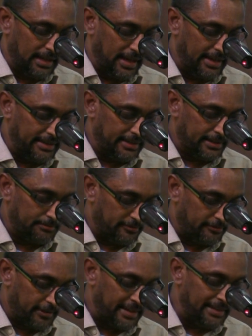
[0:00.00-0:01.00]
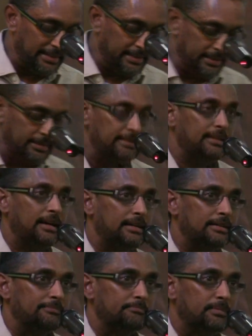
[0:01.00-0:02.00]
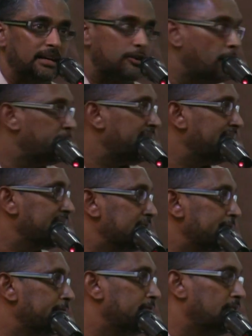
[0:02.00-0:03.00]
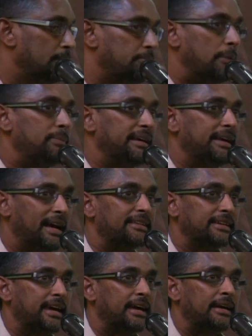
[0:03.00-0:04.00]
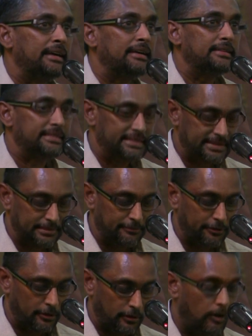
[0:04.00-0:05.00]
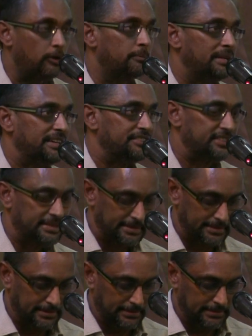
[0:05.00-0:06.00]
And finally, a comprehensive public health care system for all Malaysians.